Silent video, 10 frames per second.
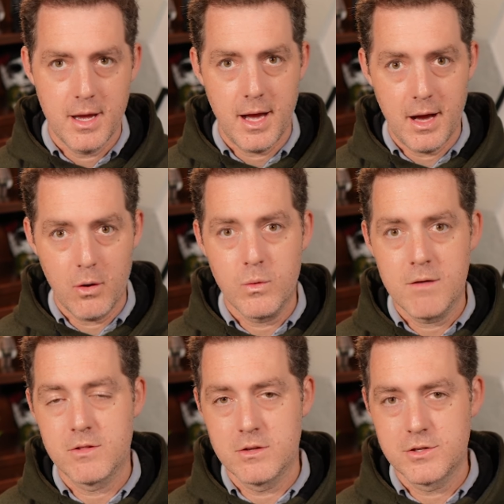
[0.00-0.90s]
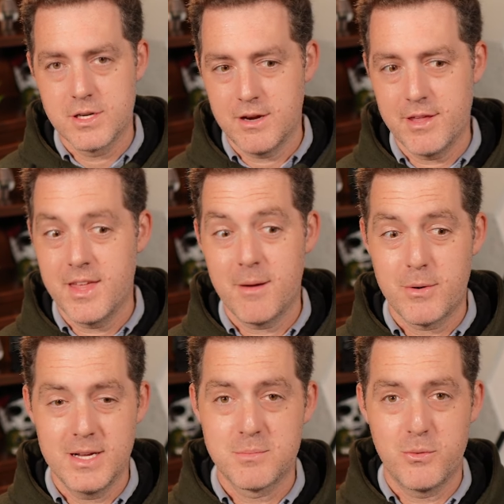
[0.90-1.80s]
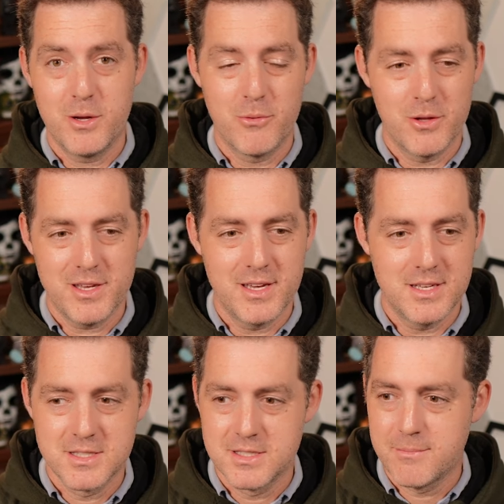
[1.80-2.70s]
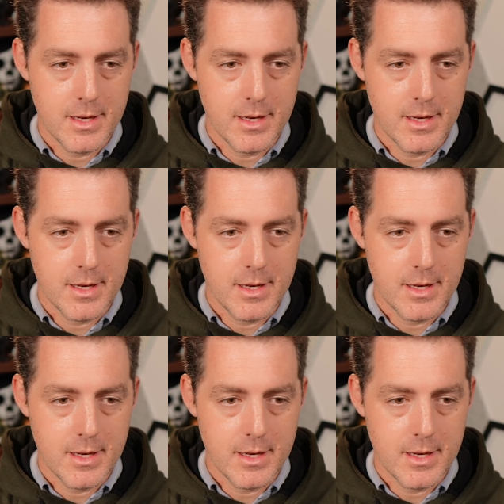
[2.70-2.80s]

how revolutionary that price point really is.